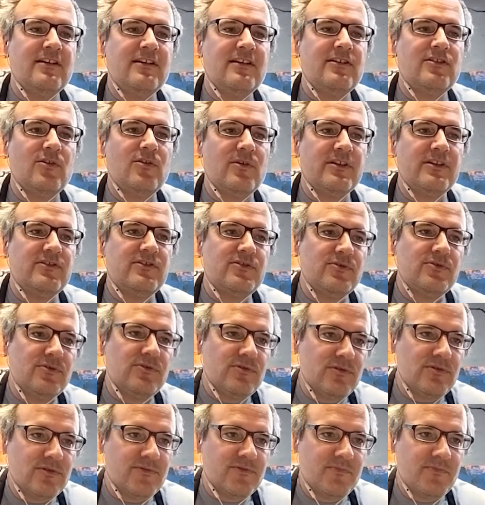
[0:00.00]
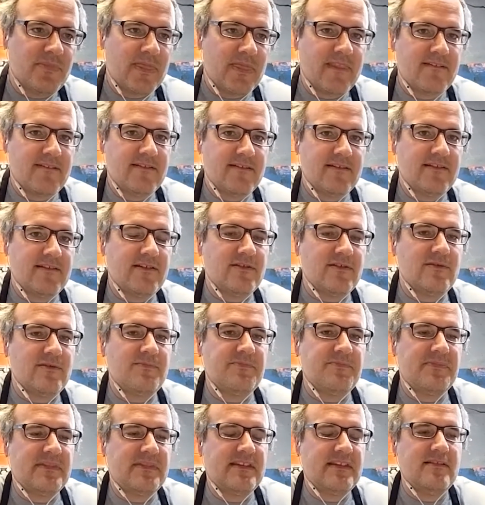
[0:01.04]
going to, you know,
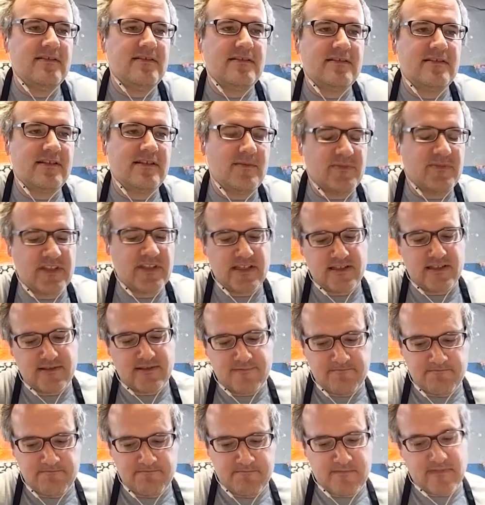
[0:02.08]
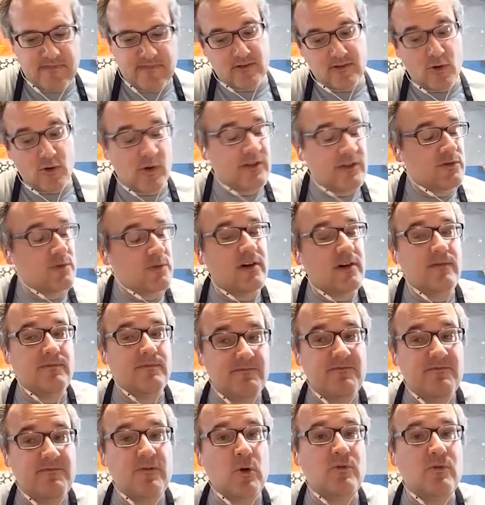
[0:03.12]
something going to a
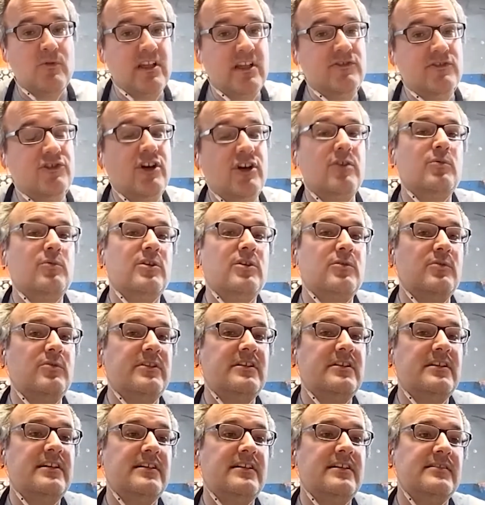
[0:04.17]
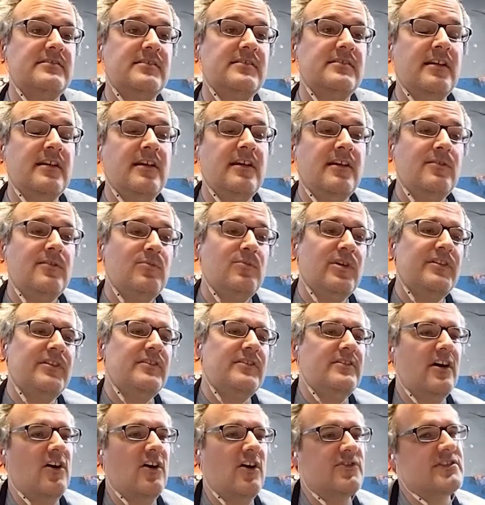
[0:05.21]
full-fledged artwork with kids with
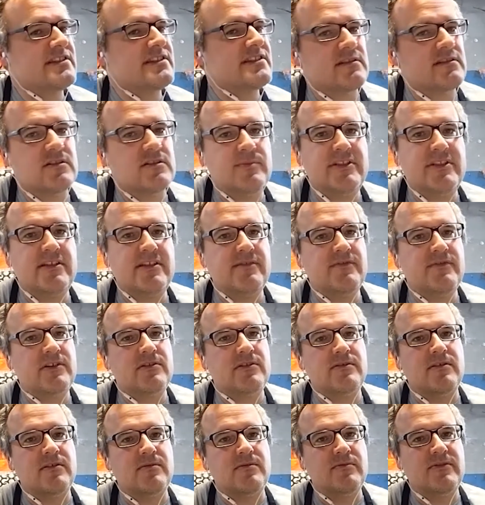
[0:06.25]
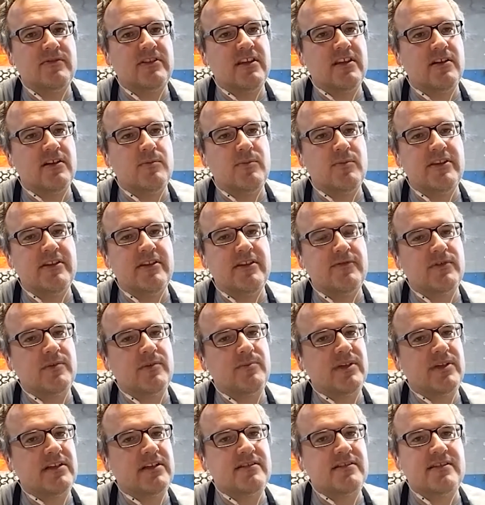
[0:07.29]
adults it's a little bit difficult a little bit
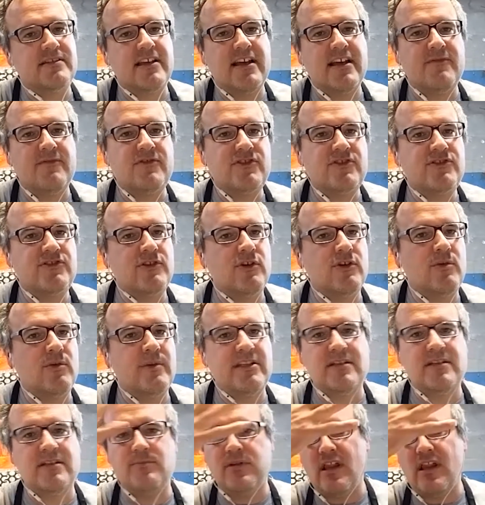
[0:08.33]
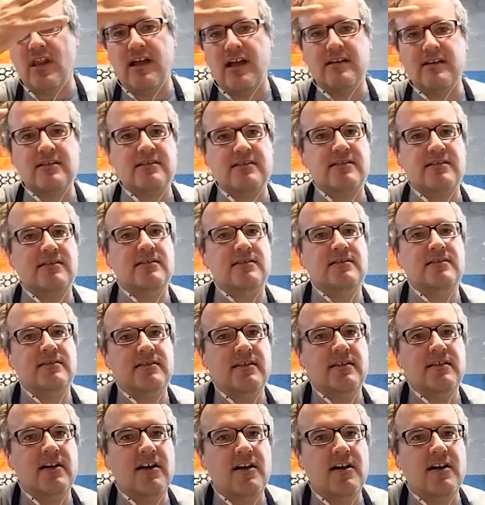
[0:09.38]
different because they have so many blocks
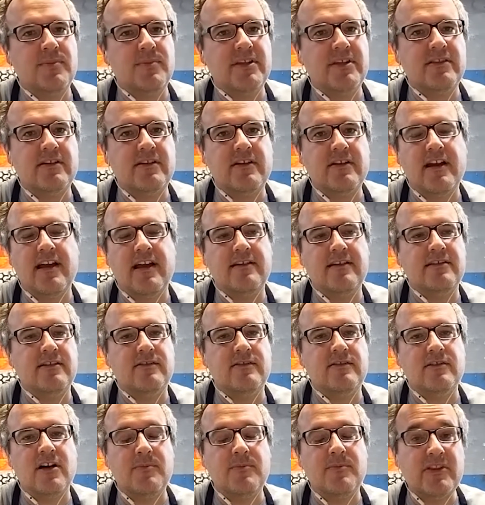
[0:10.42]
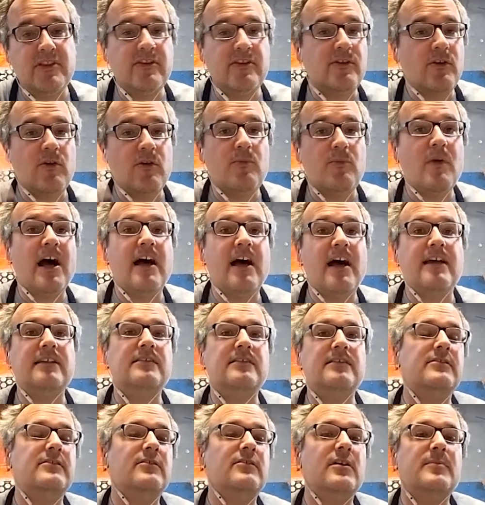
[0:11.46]
up in their head you know up in their own
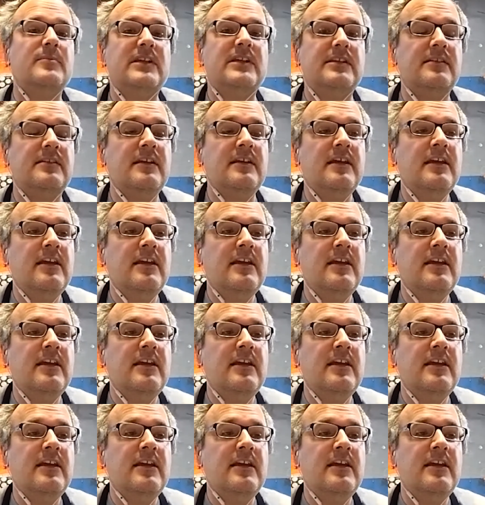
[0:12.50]
mind you know i mean